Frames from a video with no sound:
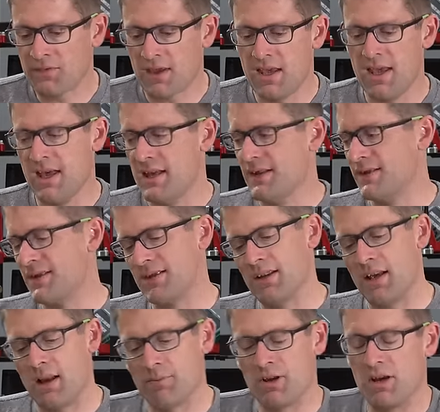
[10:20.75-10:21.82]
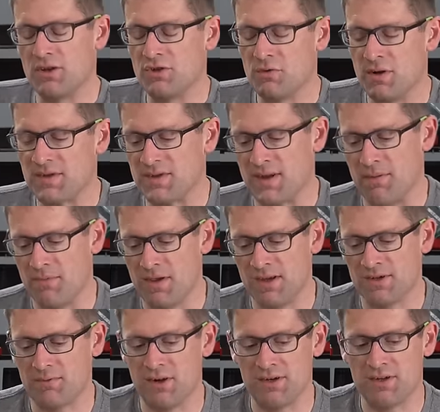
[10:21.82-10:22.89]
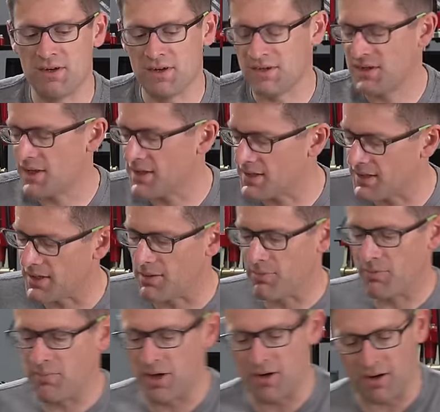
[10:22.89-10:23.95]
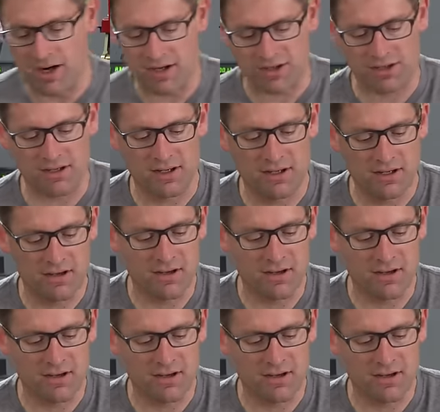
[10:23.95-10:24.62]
is, I'm gonna twist them this way so you can see this a little bit better actually.